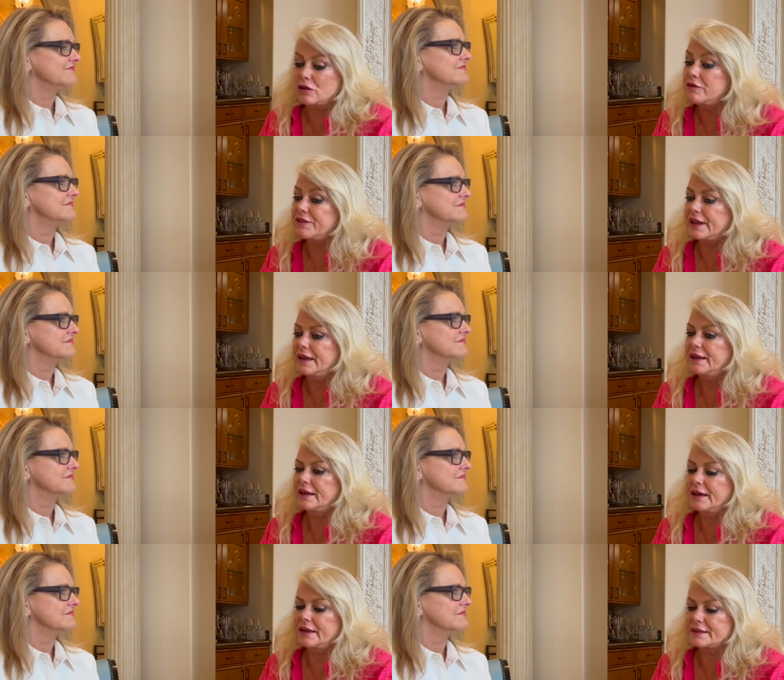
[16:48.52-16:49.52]
Speaker 1: goofy
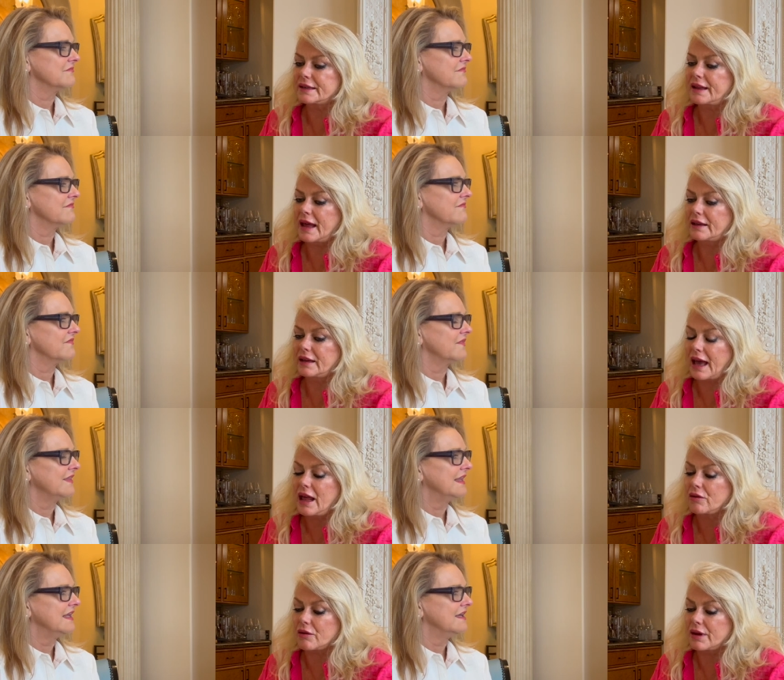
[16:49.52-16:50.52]
is in that
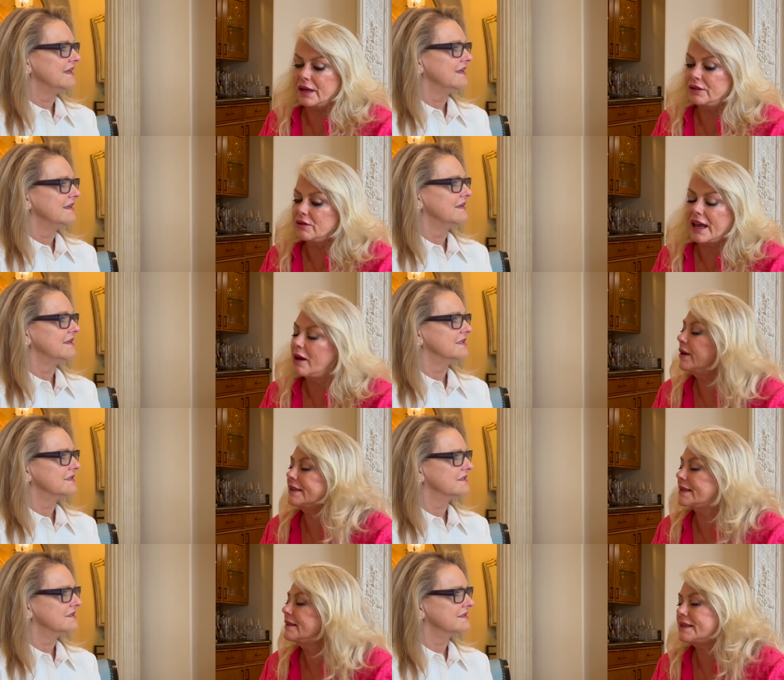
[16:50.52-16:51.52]
category, and you can't
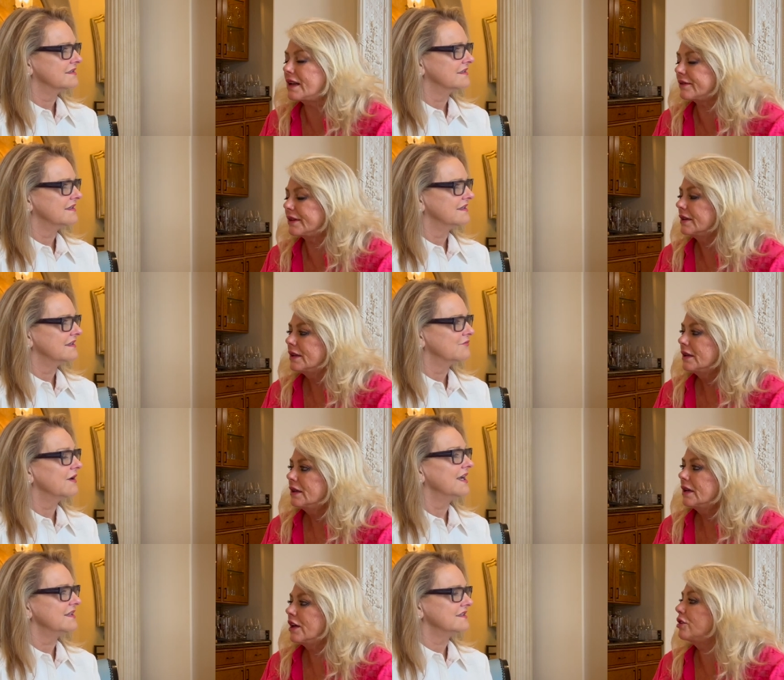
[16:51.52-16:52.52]
make sense out of it.
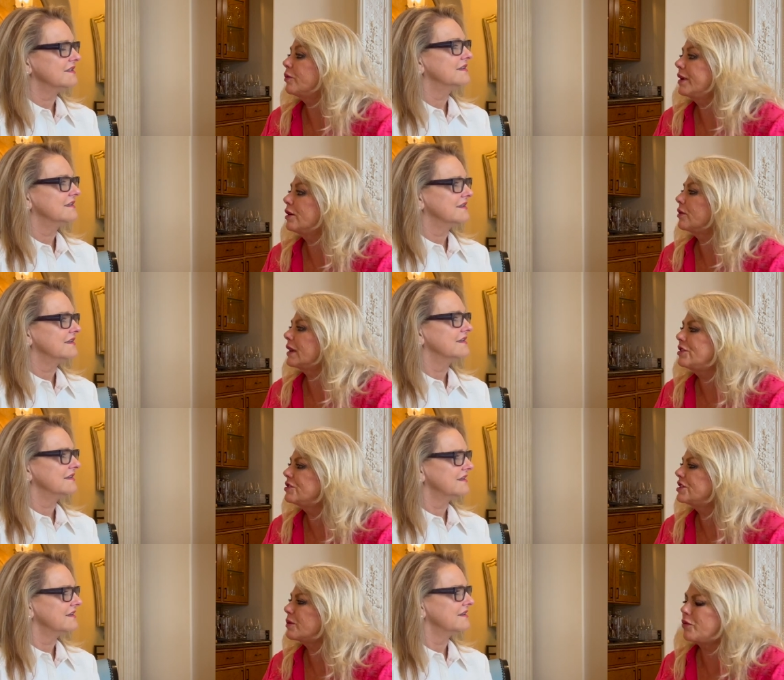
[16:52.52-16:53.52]
Right. And you can be in a
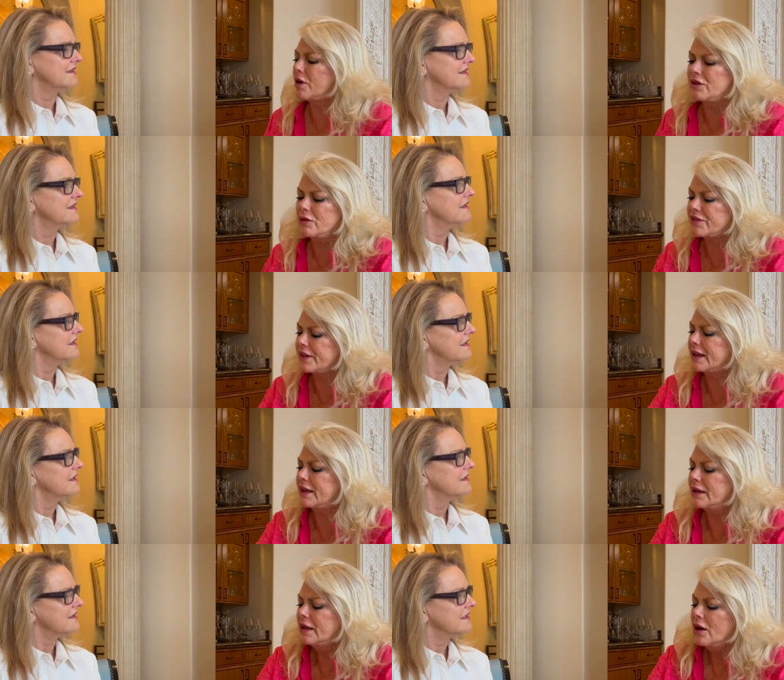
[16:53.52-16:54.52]
relationship where you're
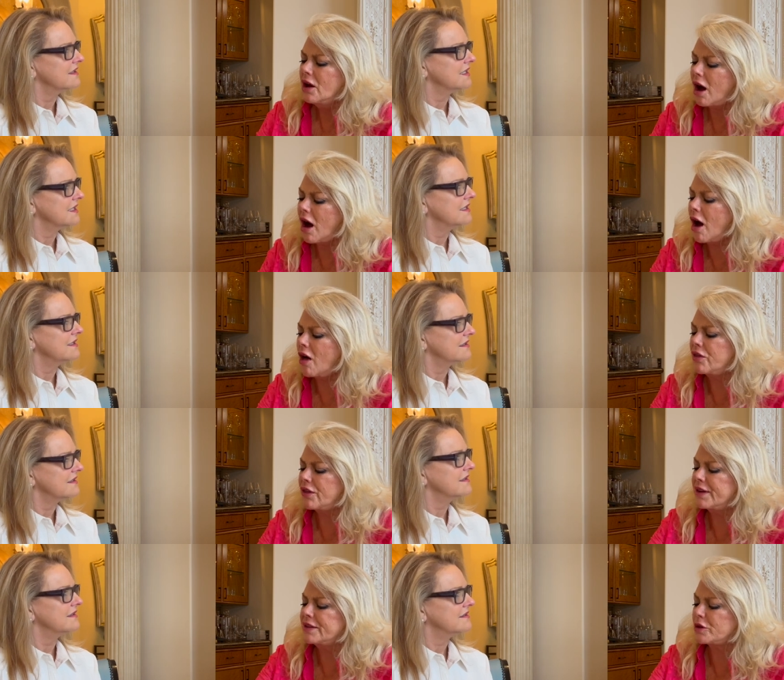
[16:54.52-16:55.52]
thinking all
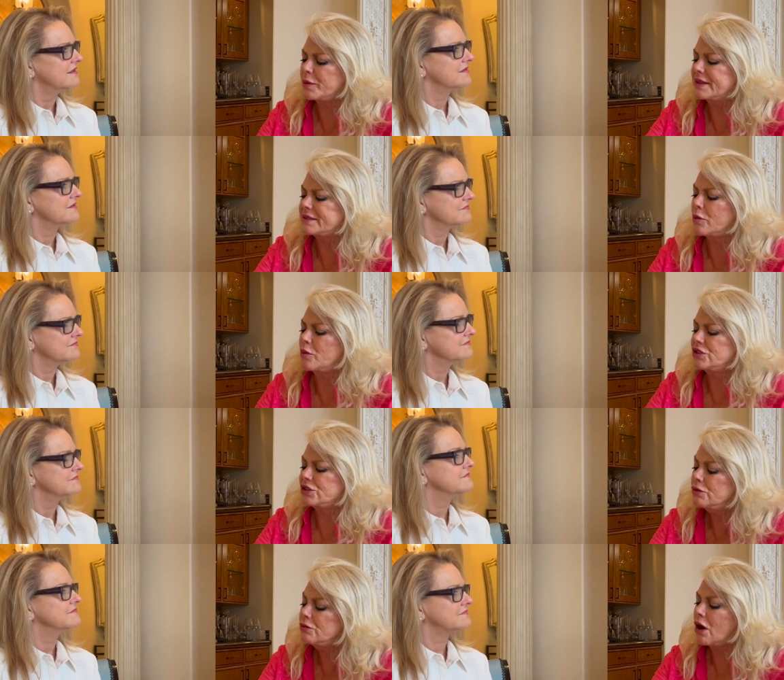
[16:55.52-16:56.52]
the things are based on what
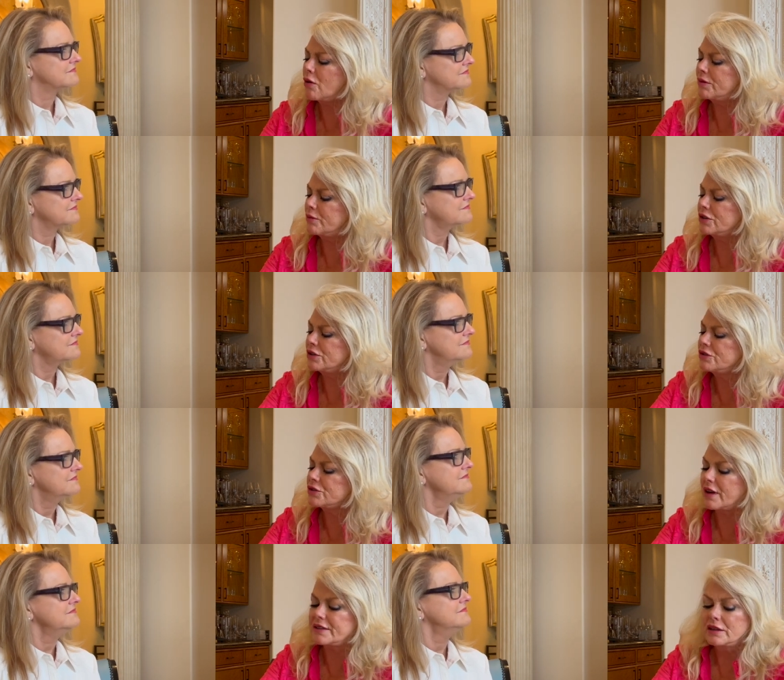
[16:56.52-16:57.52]
you know and what you
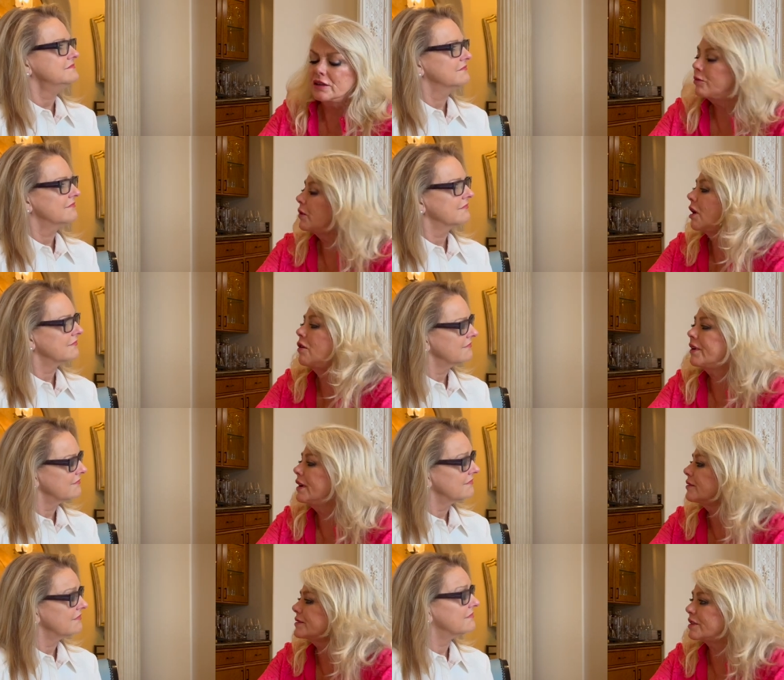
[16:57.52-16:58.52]
trust, but over
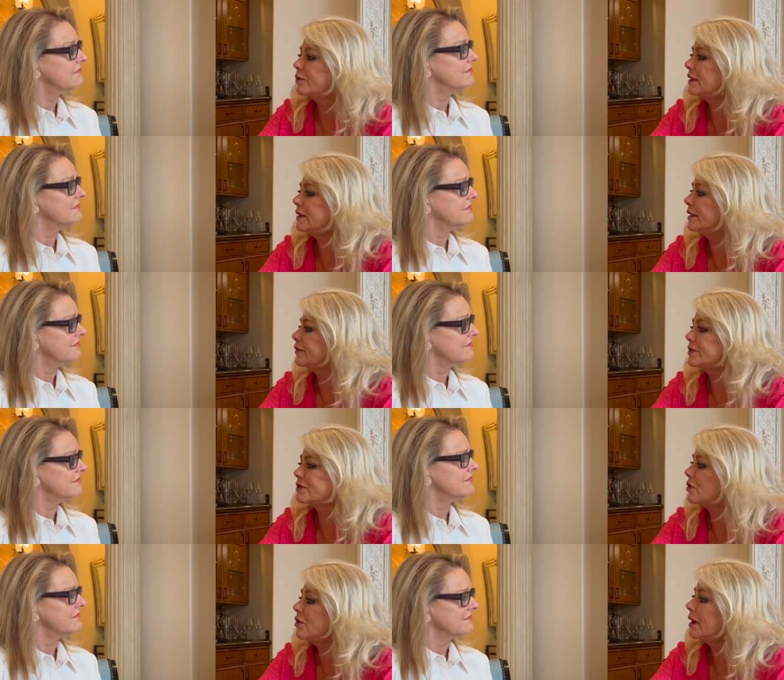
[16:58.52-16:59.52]
here is a completely different
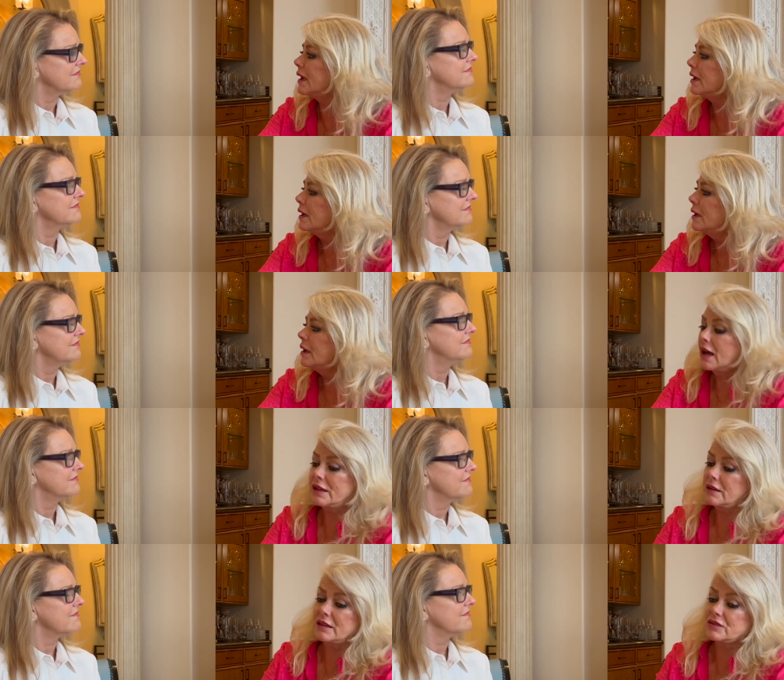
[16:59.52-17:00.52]
story,
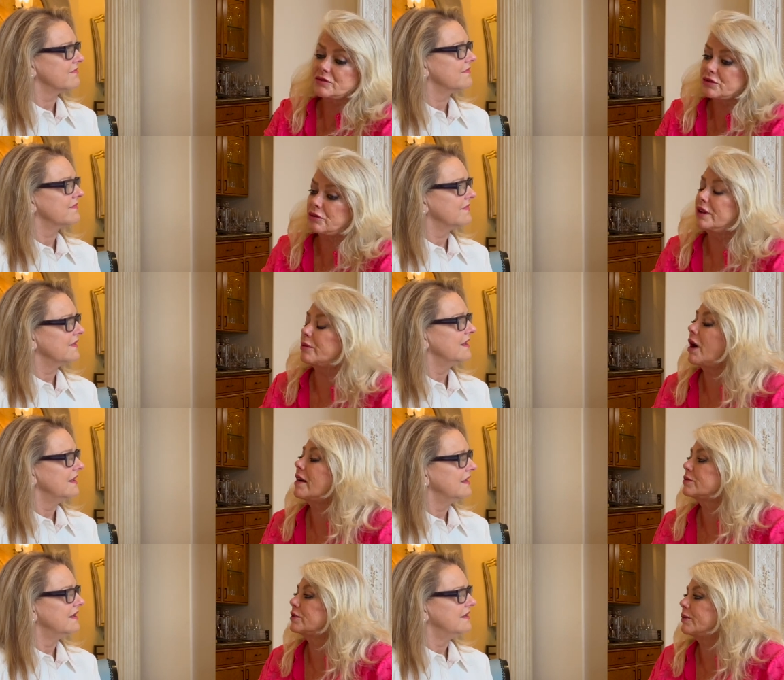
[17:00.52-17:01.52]
and it's truly
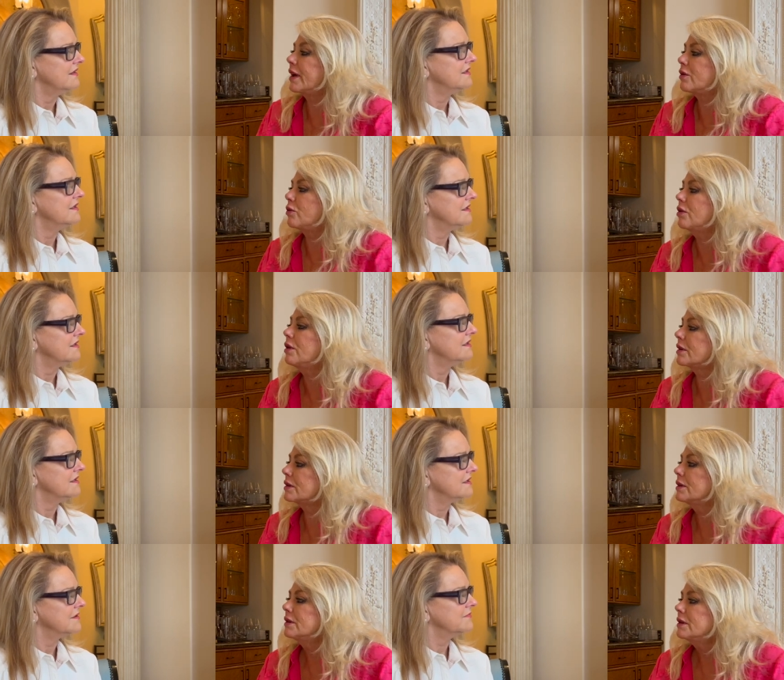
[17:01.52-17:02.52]
impossible to make it work.
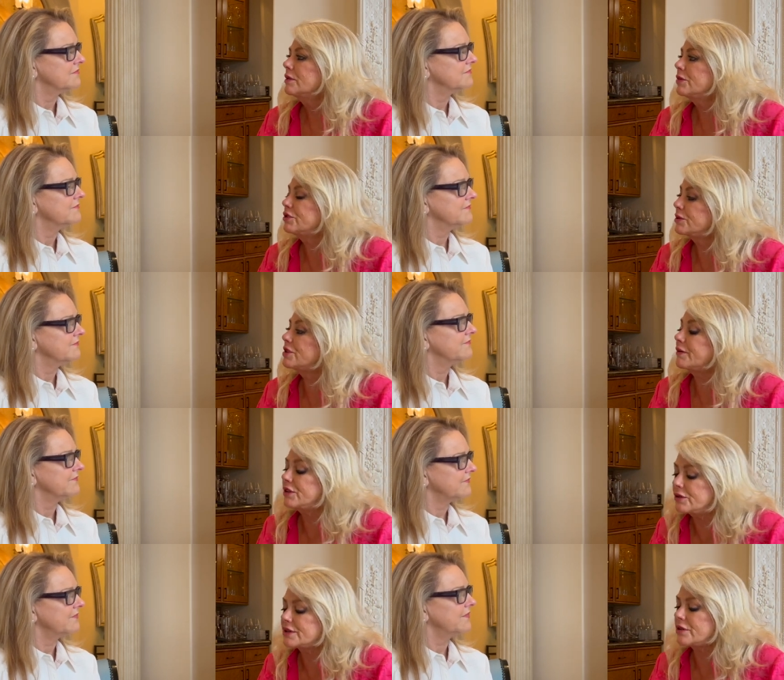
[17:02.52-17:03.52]
But what you have
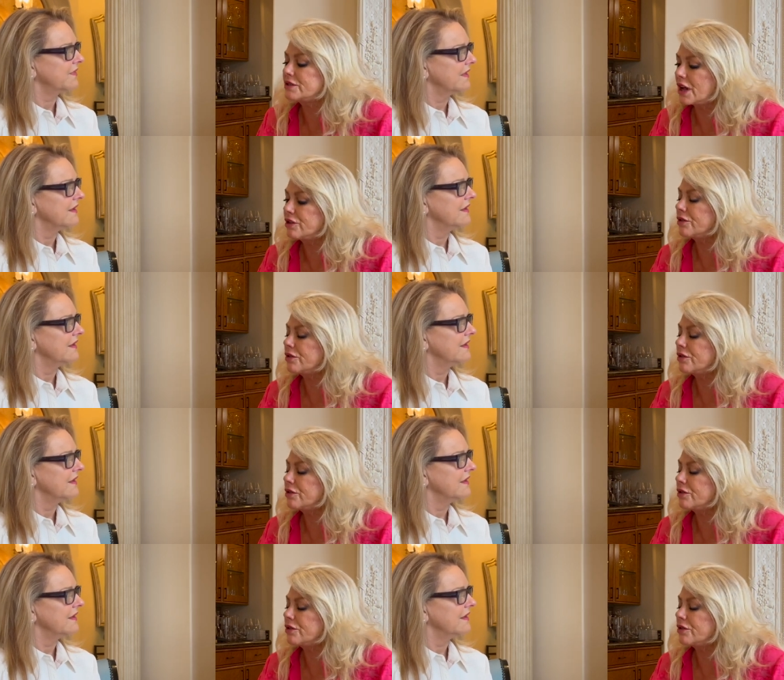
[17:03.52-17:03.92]
to do is understand